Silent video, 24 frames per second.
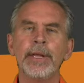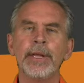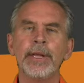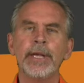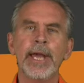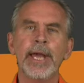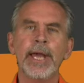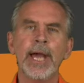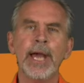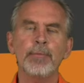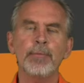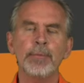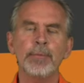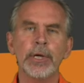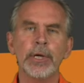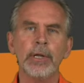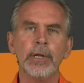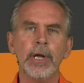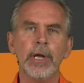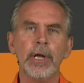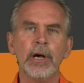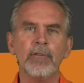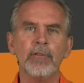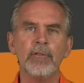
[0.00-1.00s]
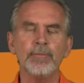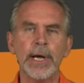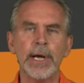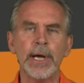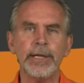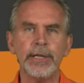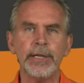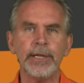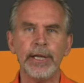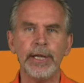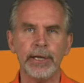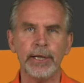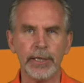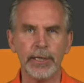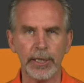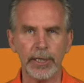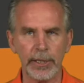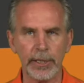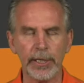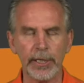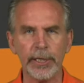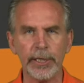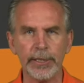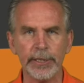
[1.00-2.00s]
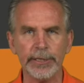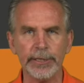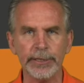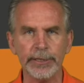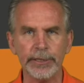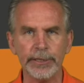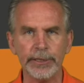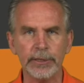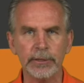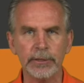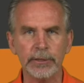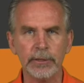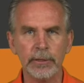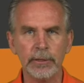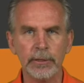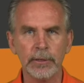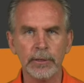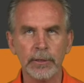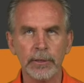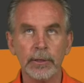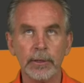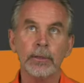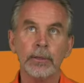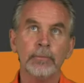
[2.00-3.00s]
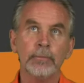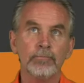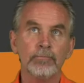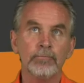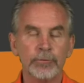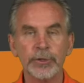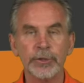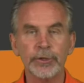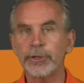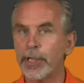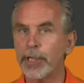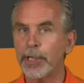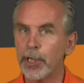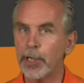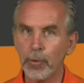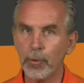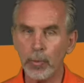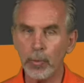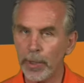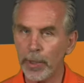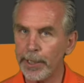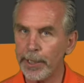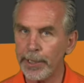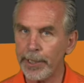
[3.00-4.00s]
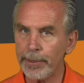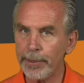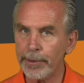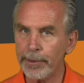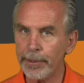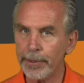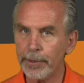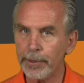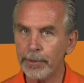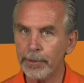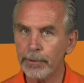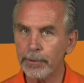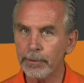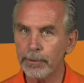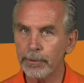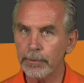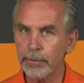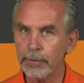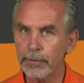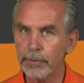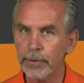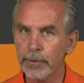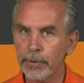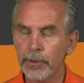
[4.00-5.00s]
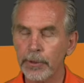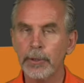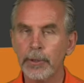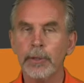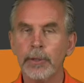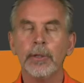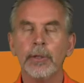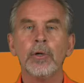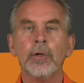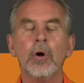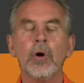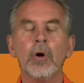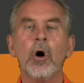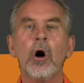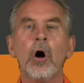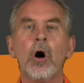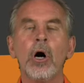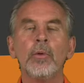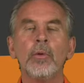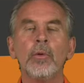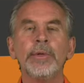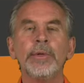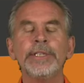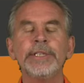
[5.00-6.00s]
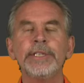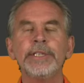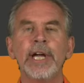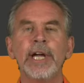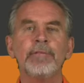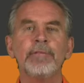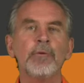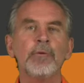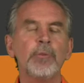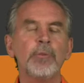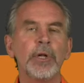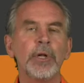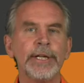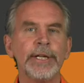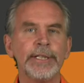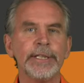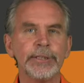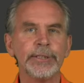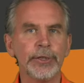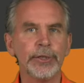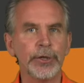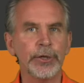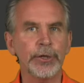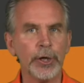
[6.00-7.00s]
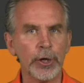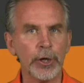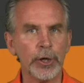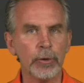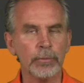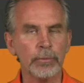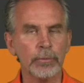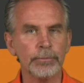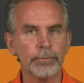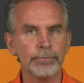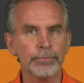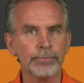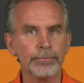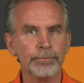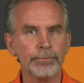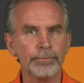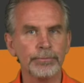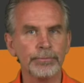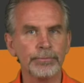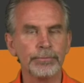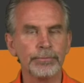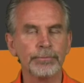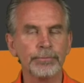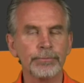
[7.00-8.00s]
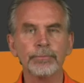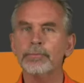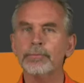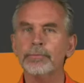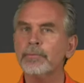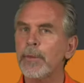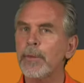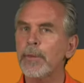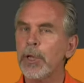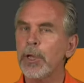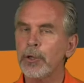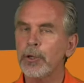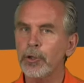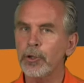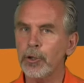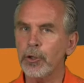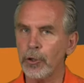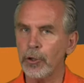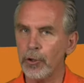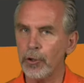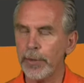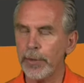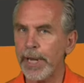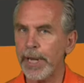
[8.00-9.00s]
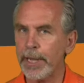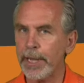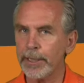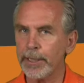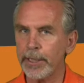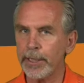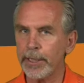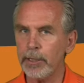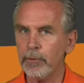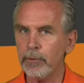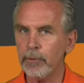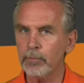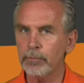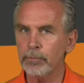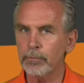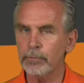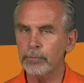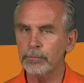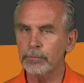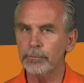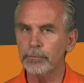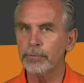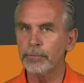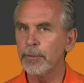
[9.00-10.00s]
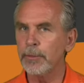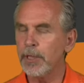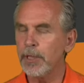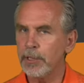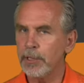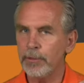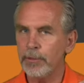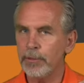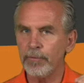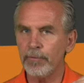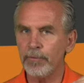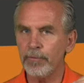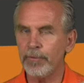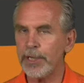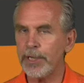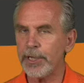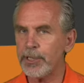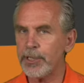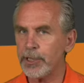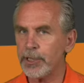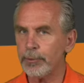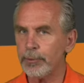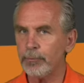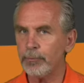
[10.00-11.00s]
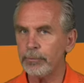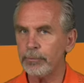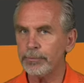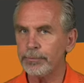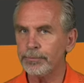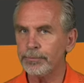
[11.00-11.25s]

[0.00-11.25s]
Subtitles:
capital of Montana is, start with, always have a place to go. Current reality, vision,